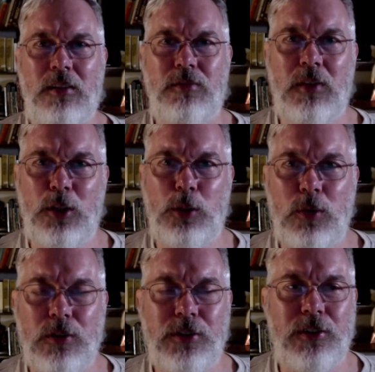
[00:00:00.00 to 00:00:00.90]

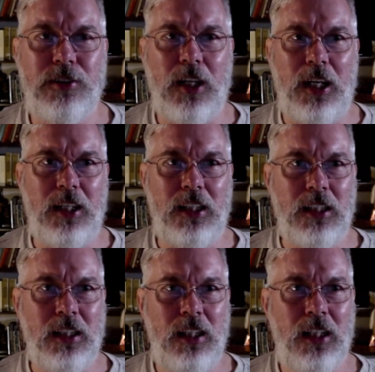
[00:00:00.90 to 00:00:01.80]
liberal society
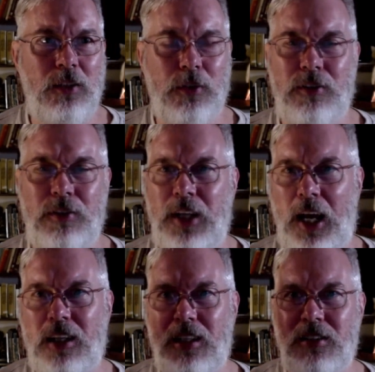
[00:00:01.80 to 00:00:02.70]
with
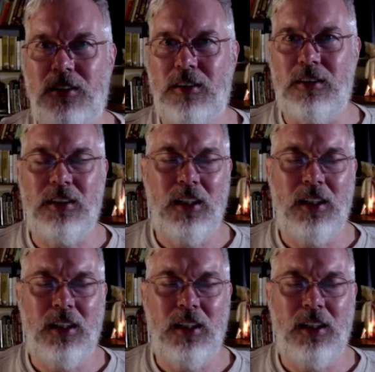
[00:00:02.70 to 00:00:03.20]
decadence and